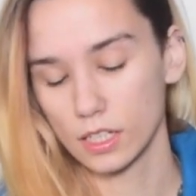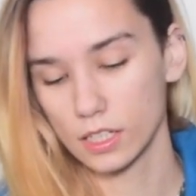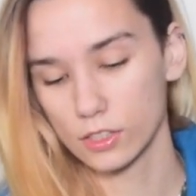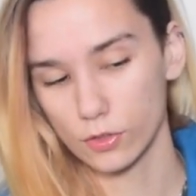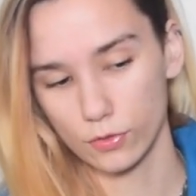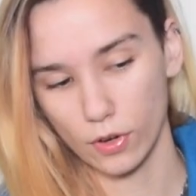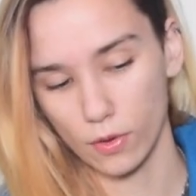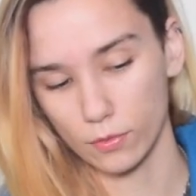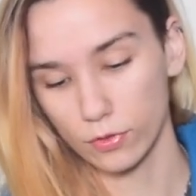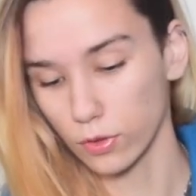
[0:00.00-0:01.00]
is
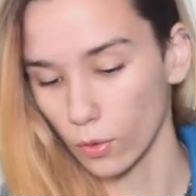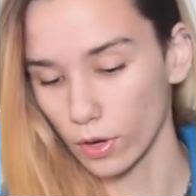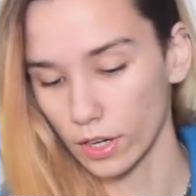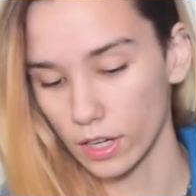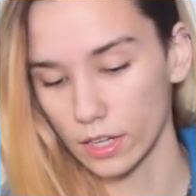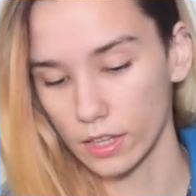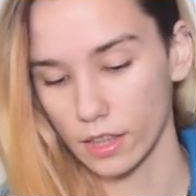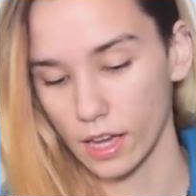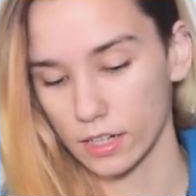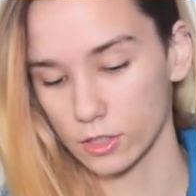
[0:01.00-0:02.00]
from Florida.
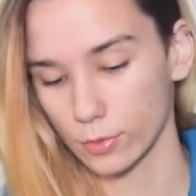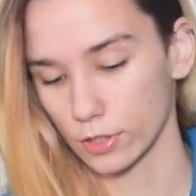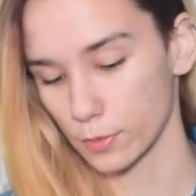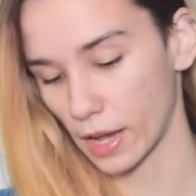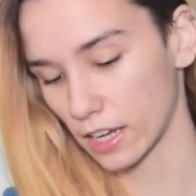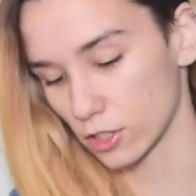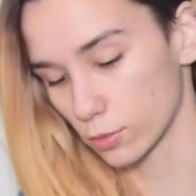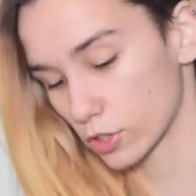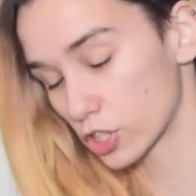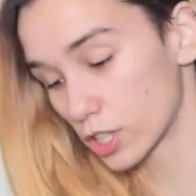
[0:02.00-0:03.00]
That is where this package
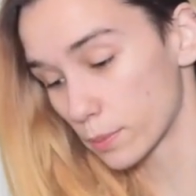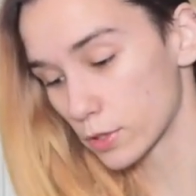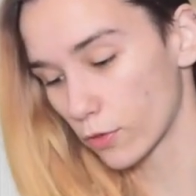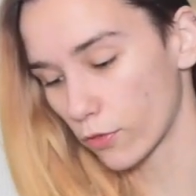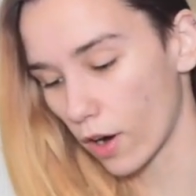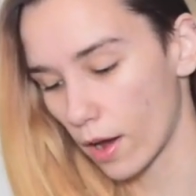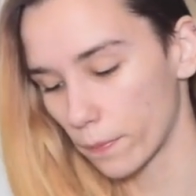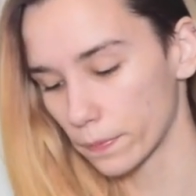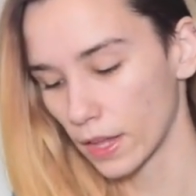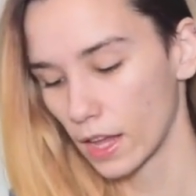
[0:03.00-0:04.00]
was shipped
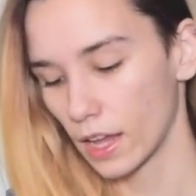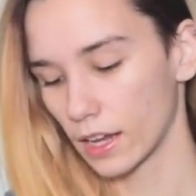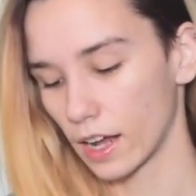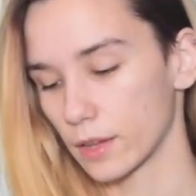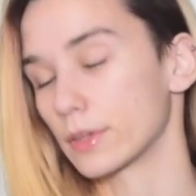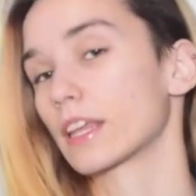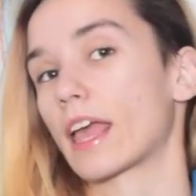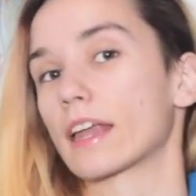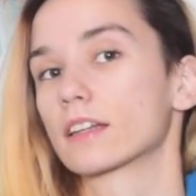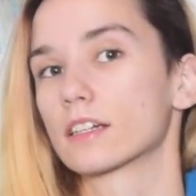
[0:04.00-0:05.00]
from, and I am in
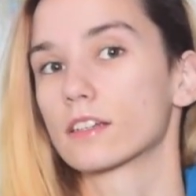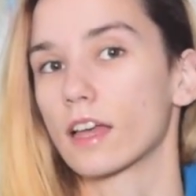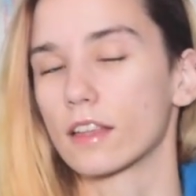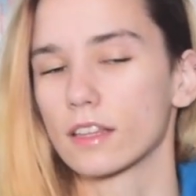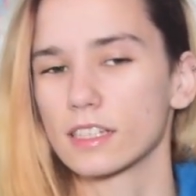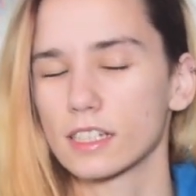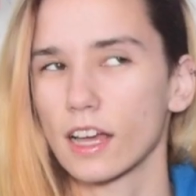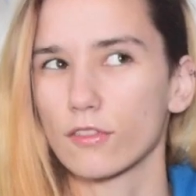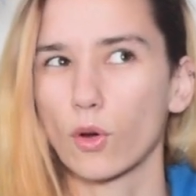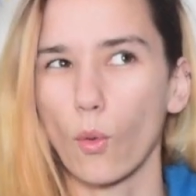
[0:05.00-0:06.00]
Canada, and they did
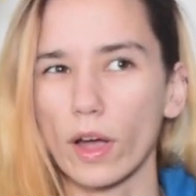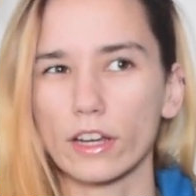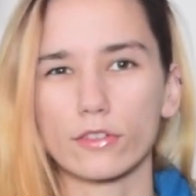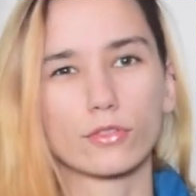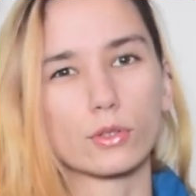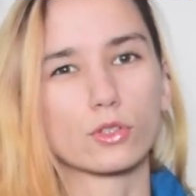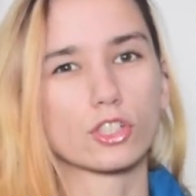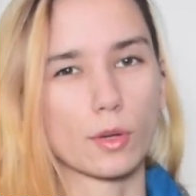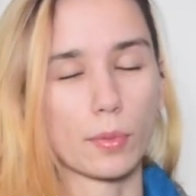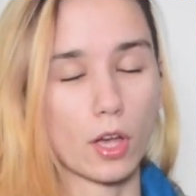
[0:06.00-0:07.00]
have quite a few
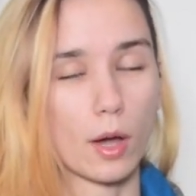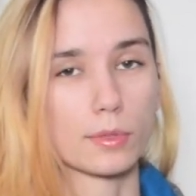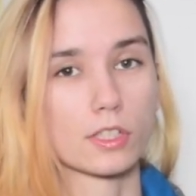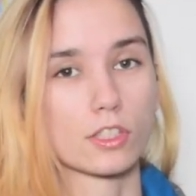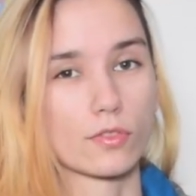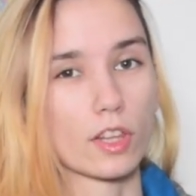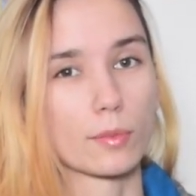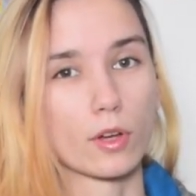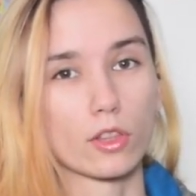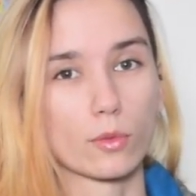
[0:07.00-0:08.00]
shipping options
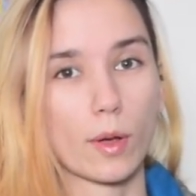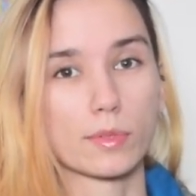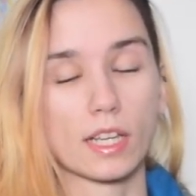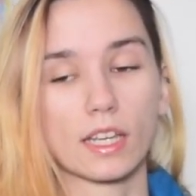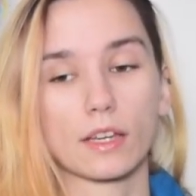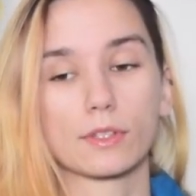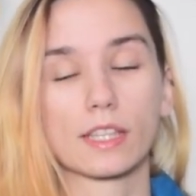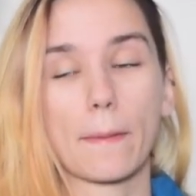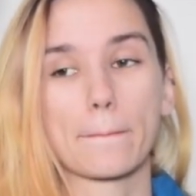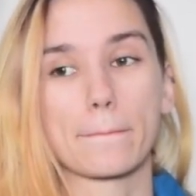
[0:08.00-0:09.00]
available on their website. It was
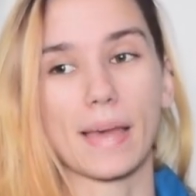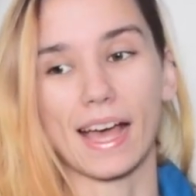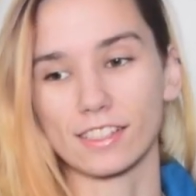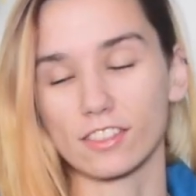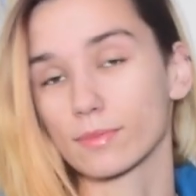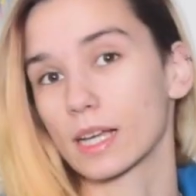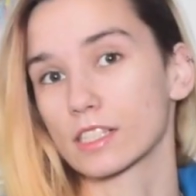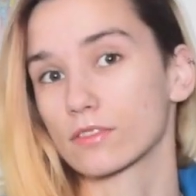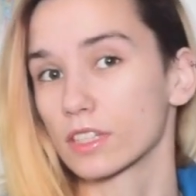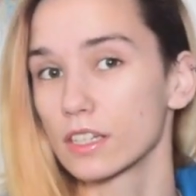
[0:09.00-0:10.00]
a massive
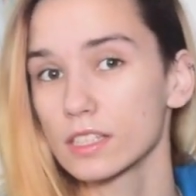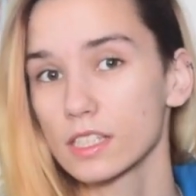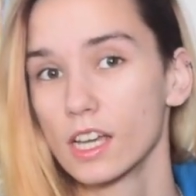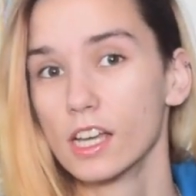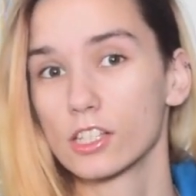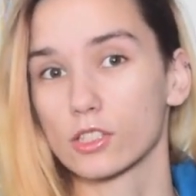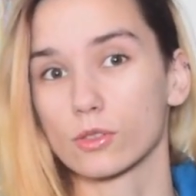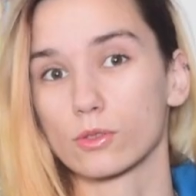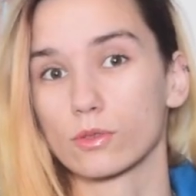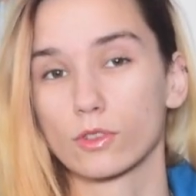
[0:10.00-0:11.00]
list.
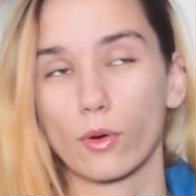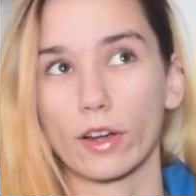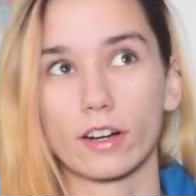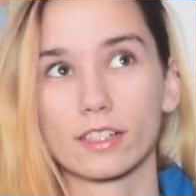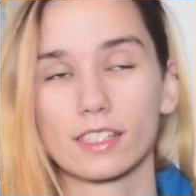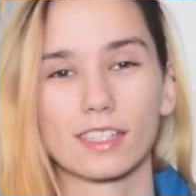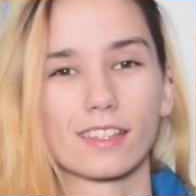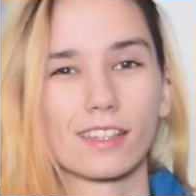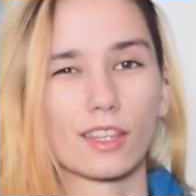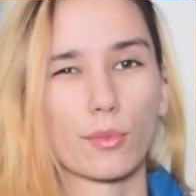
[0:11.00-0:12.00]
So quite honestly, I
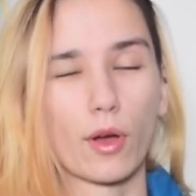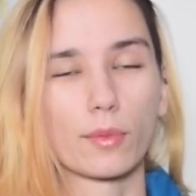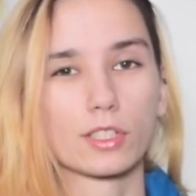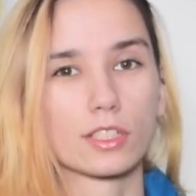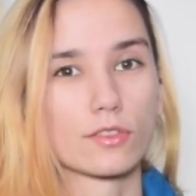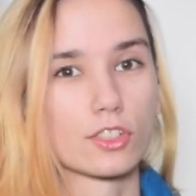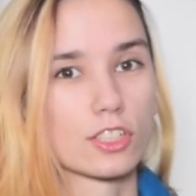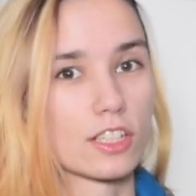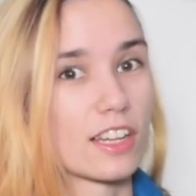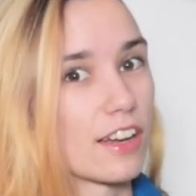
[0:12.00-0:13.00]
think they probably deliver
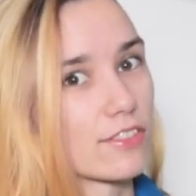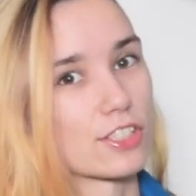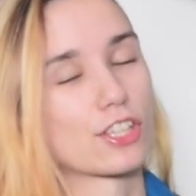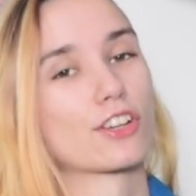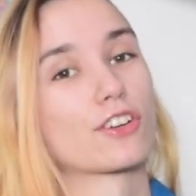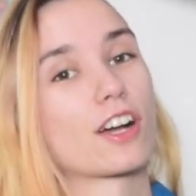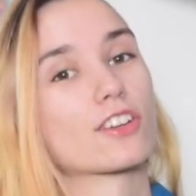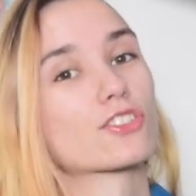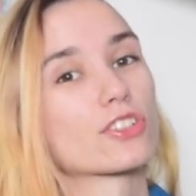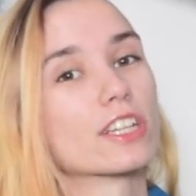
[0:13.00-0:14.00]
to every single
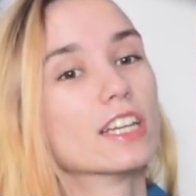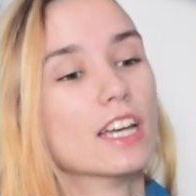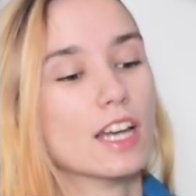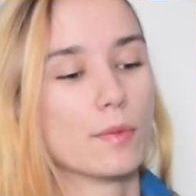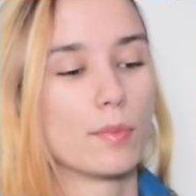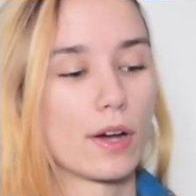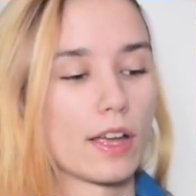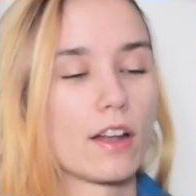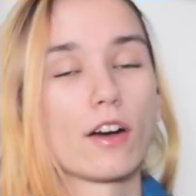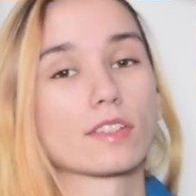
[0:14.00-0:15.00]
country,
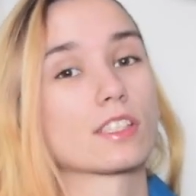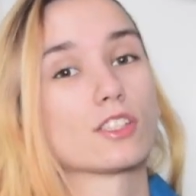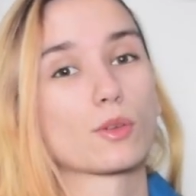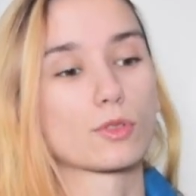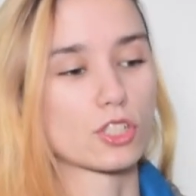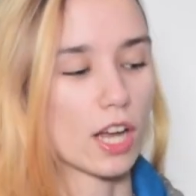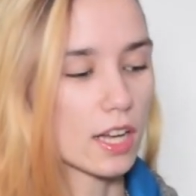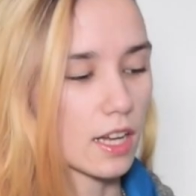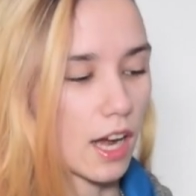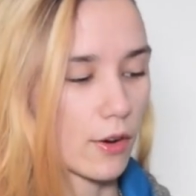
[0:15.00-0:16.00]
but obviously double
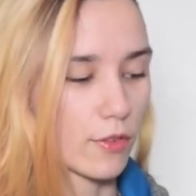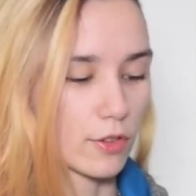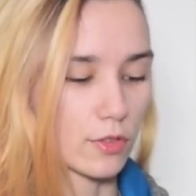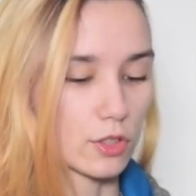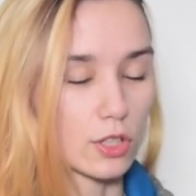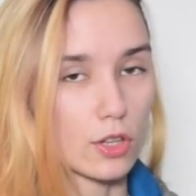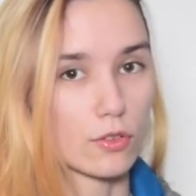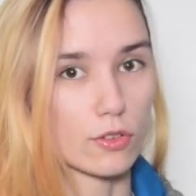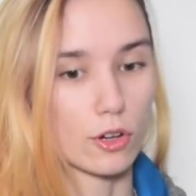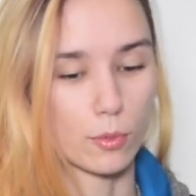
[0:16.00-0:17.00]
check. However, if you're looking
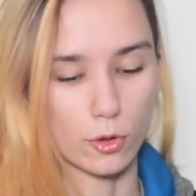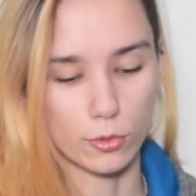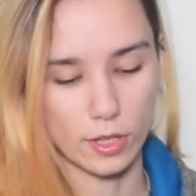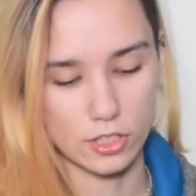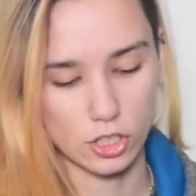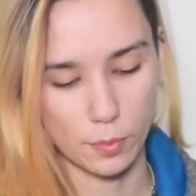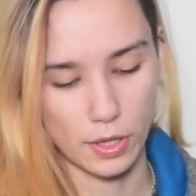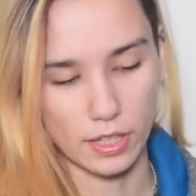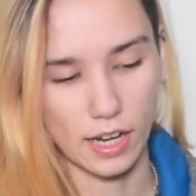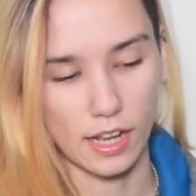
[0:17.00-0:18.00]
for worldwide
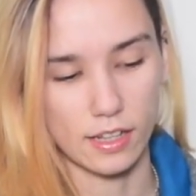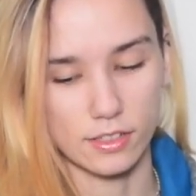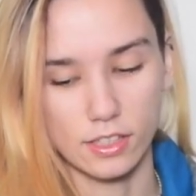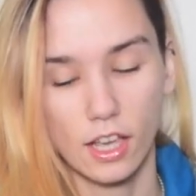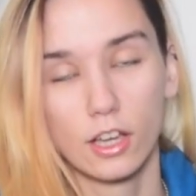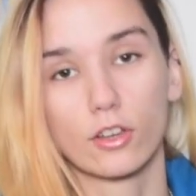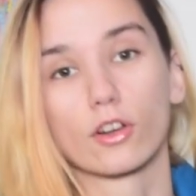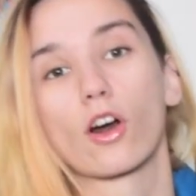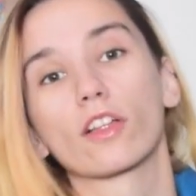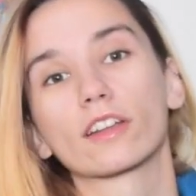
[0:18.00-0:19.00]
shipping that has
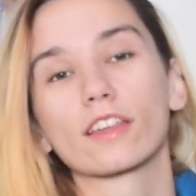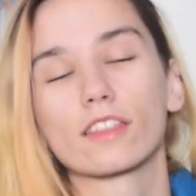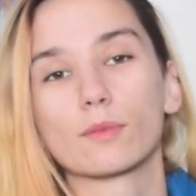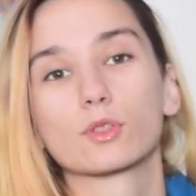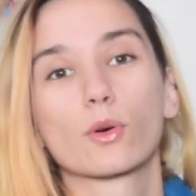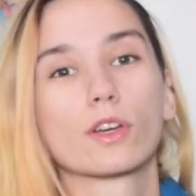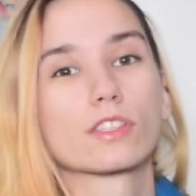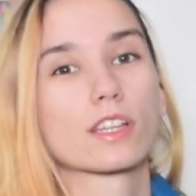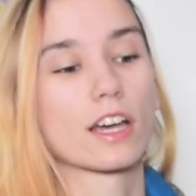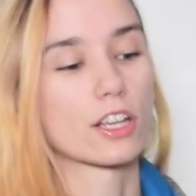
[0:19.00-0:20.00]
good holiday themed
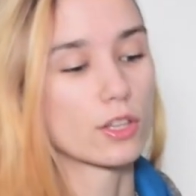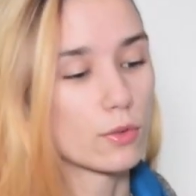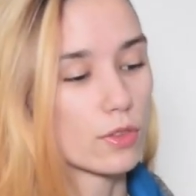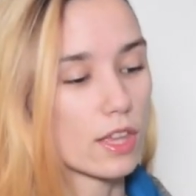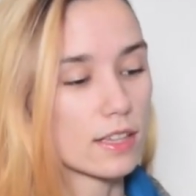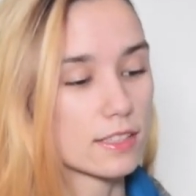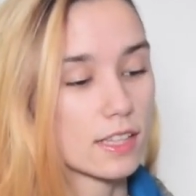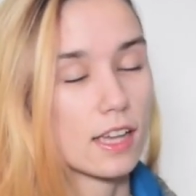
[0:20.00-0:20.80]
toys and kind of cute things,